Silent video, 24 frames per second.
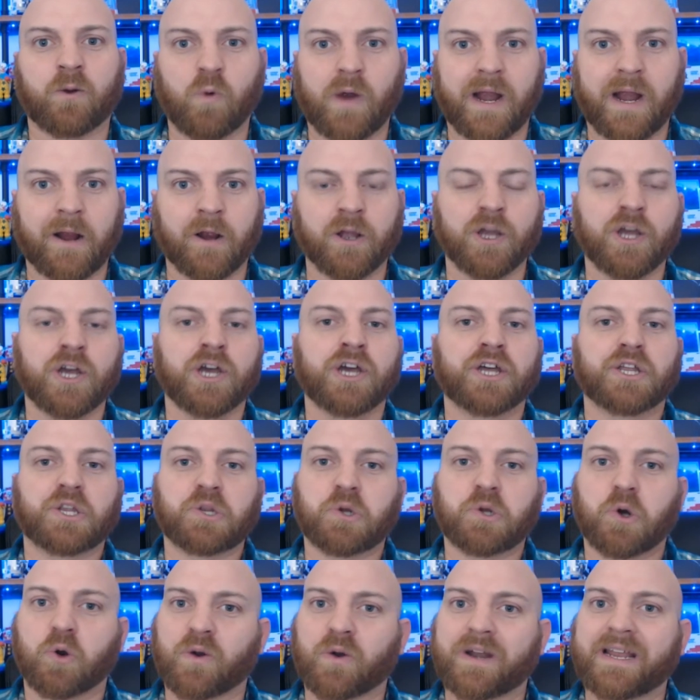where
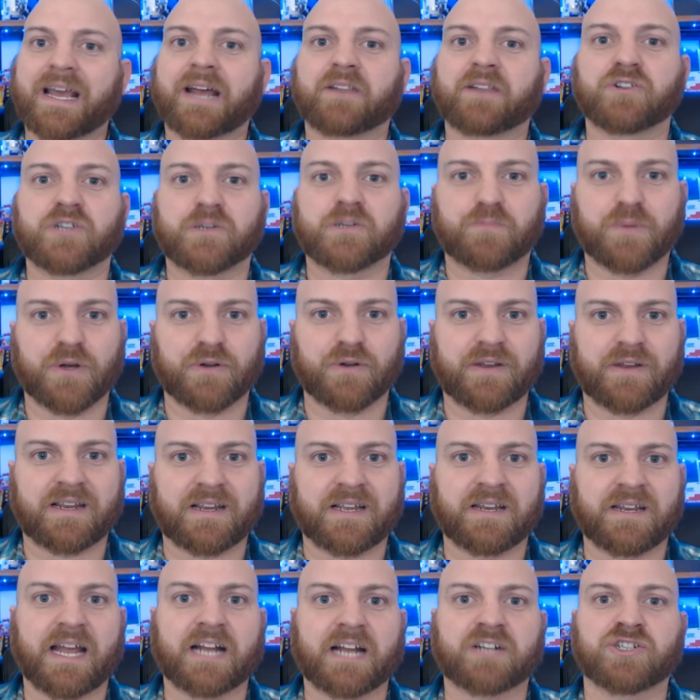you already had those building
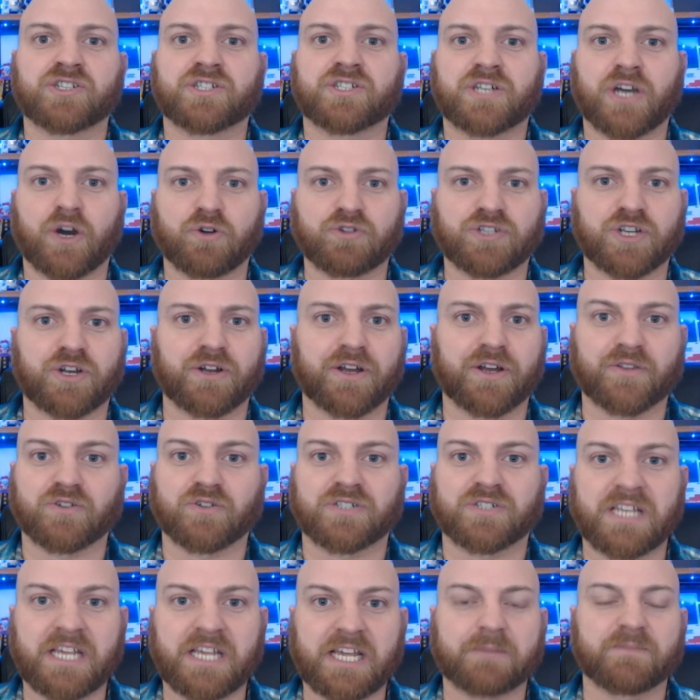connections coaching on other
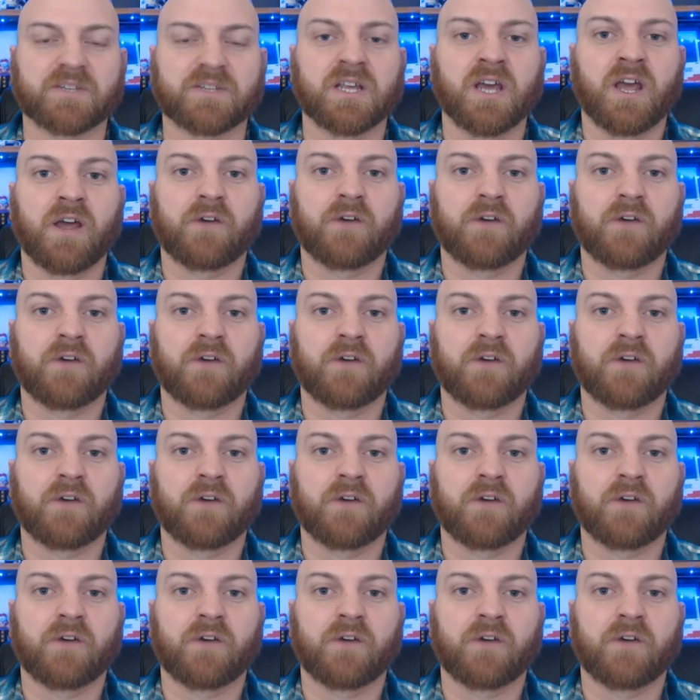teams.